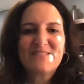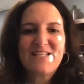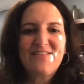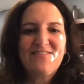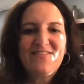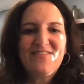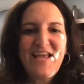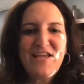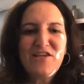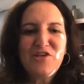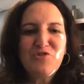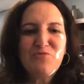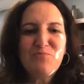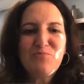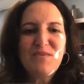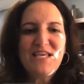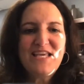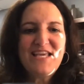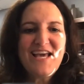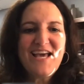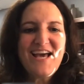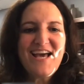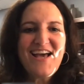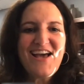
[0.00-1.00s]
Thank you,
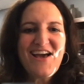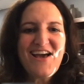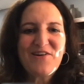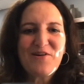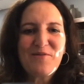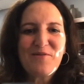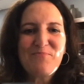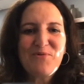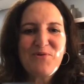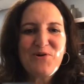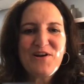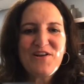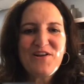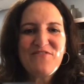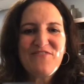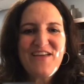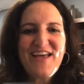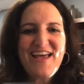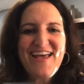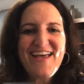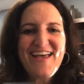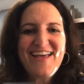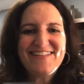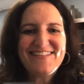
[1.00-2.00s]
Mia, on our Board of
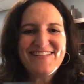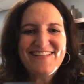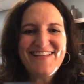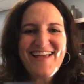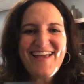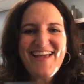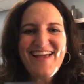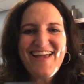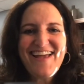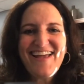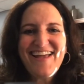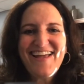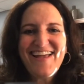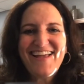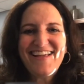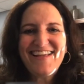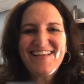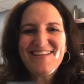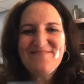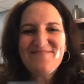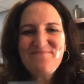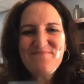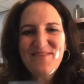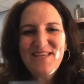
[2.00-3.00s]
Ed.
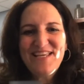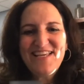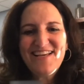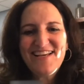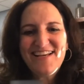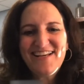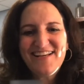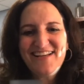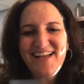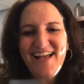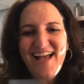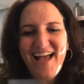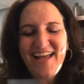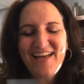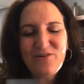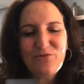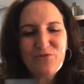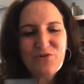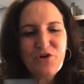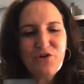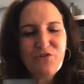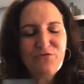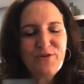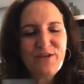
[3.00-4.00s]
Yay, Mia. I
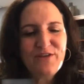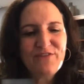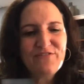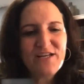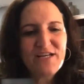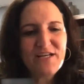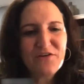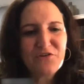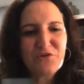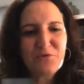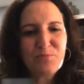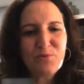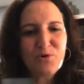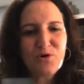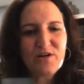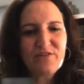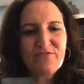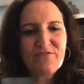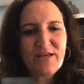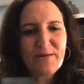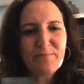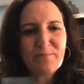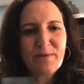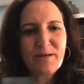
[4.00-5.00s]
don't know if we have any other Board
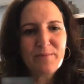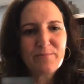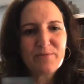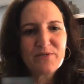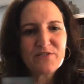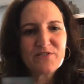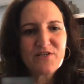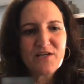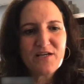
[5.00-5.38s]
of Ed members